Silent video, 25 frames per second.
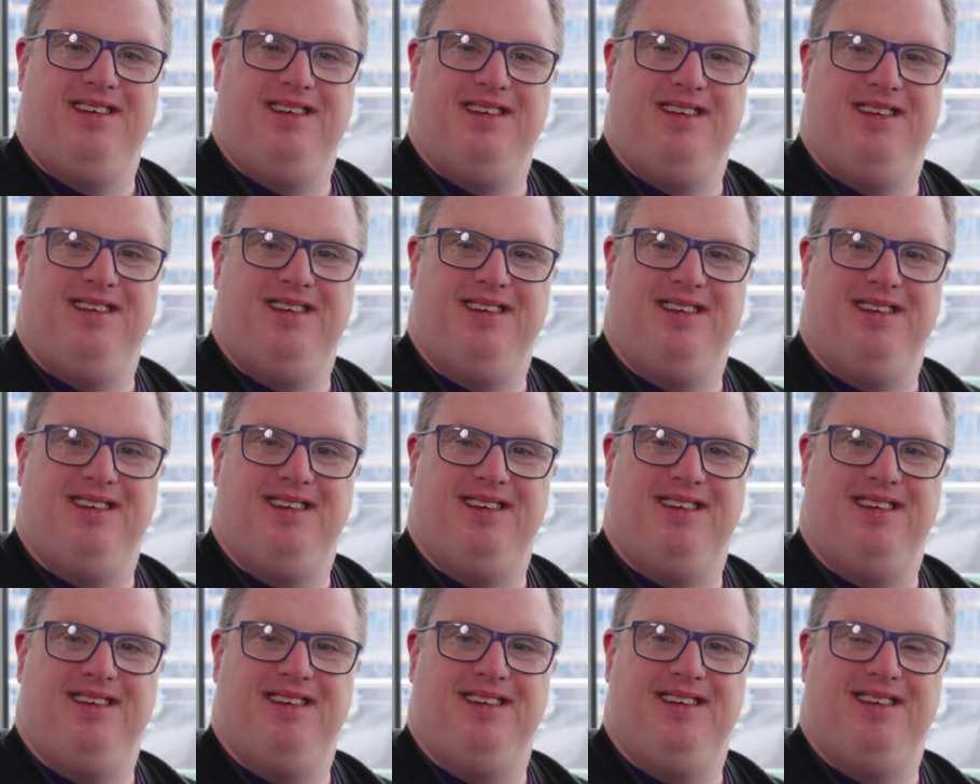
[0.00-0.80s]

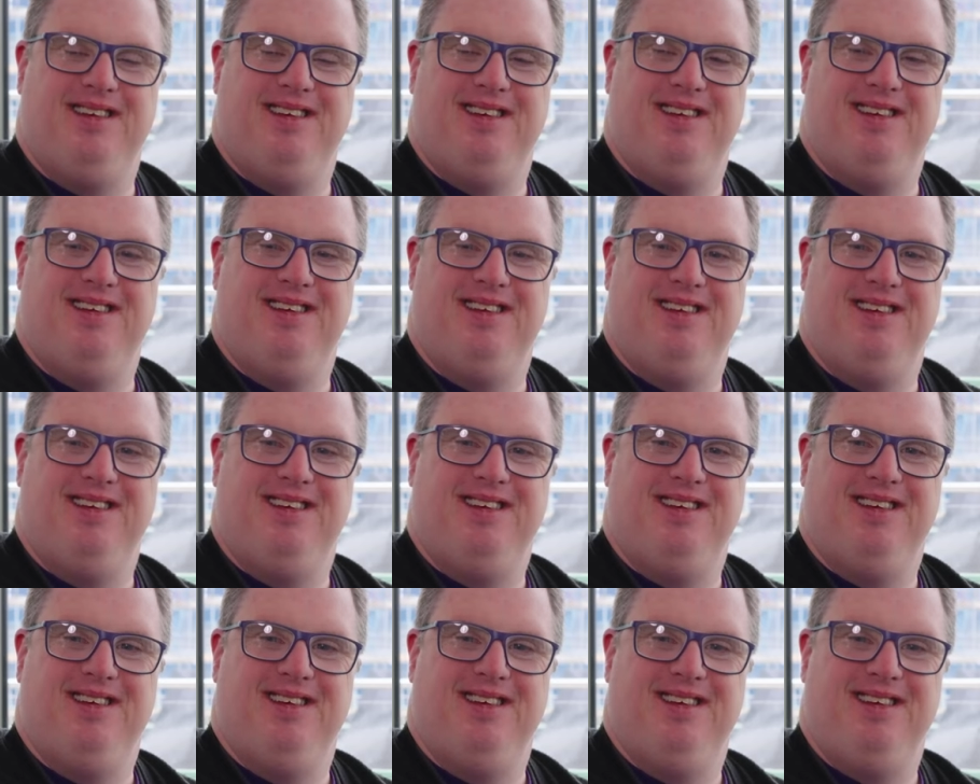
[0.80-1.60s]

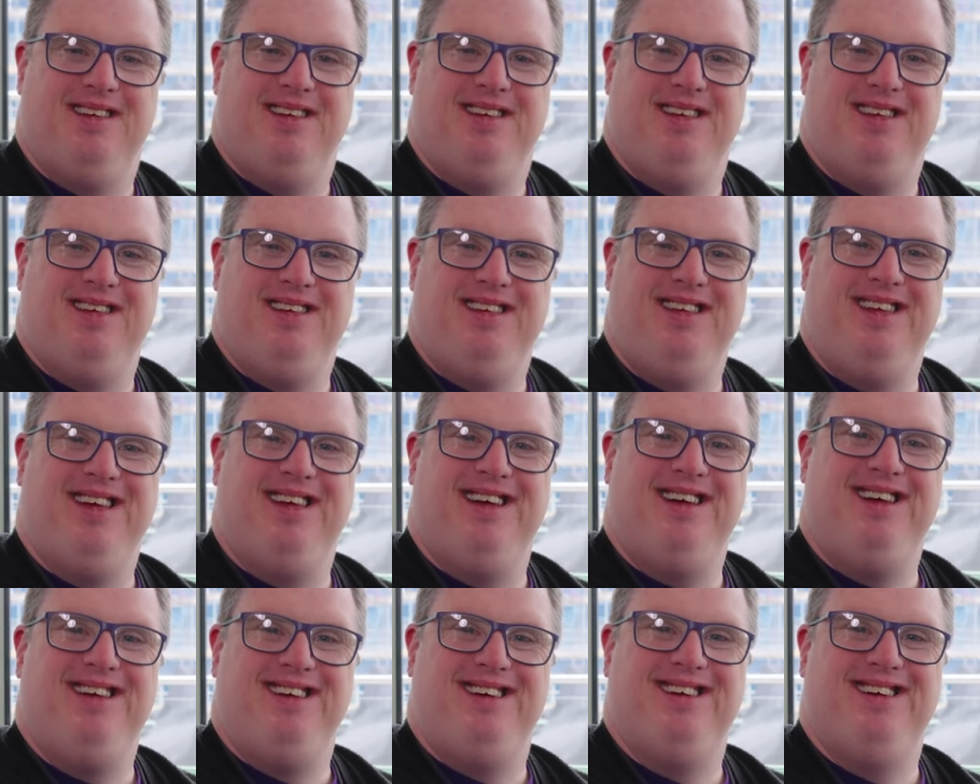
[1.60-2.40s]

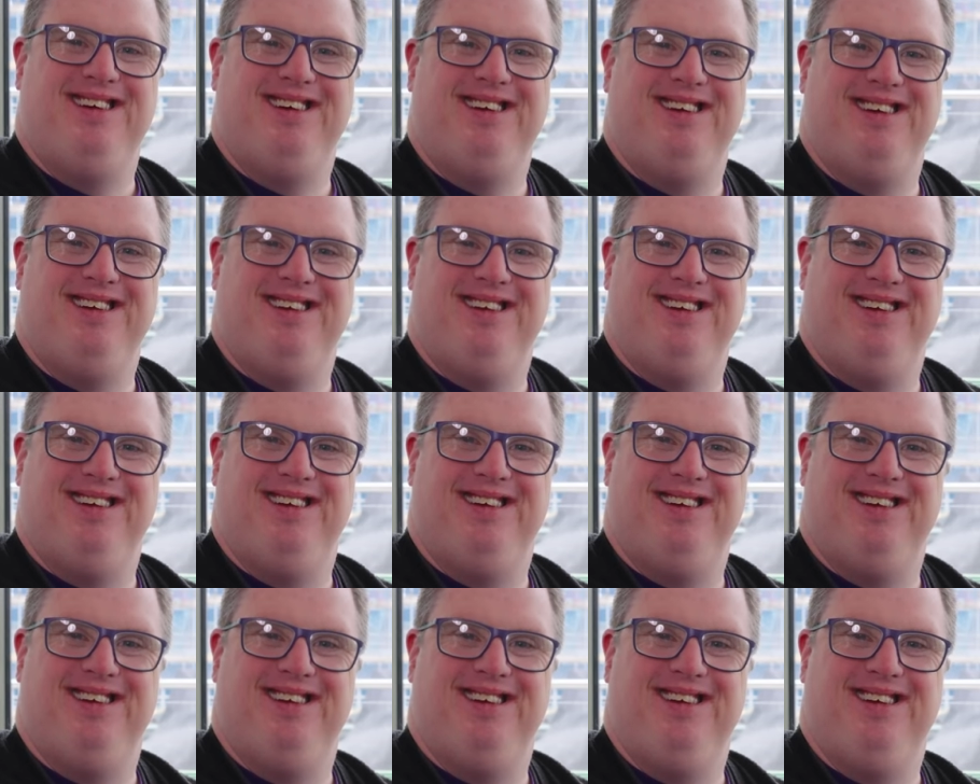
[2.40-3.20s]

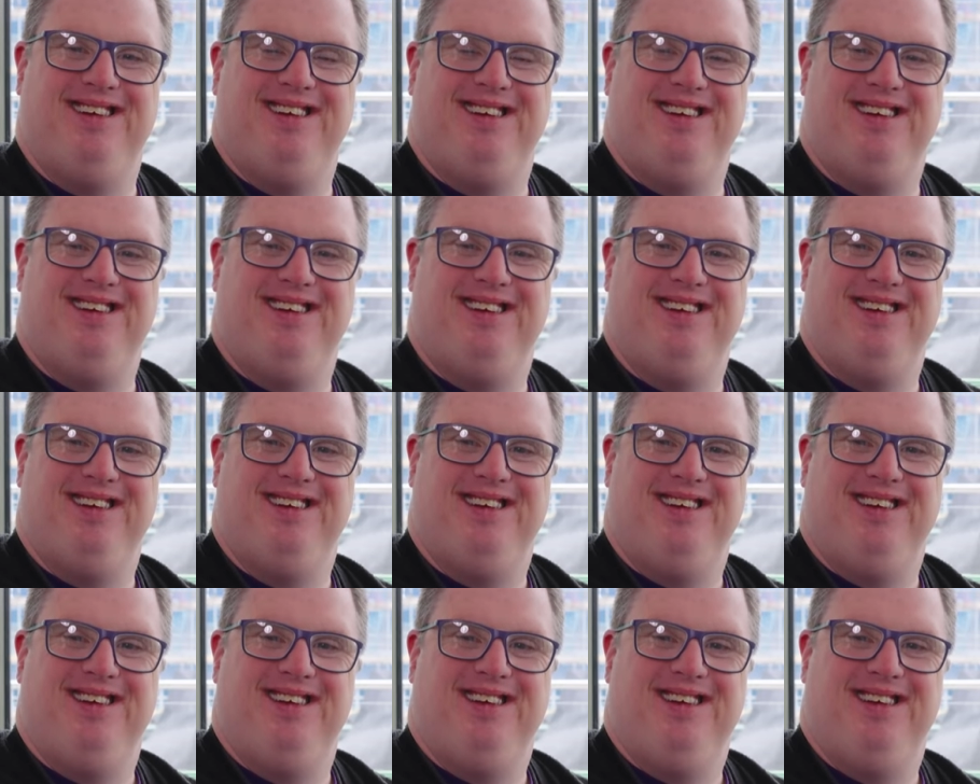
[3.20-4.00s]

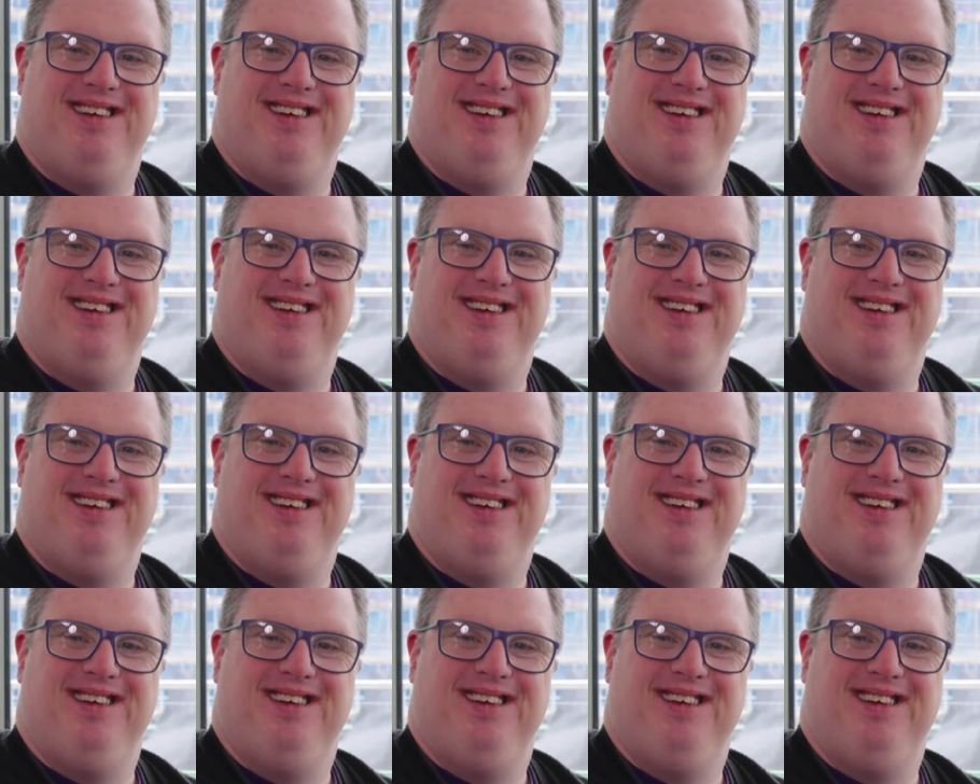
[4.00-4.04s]
No words are spoken by the person on screen.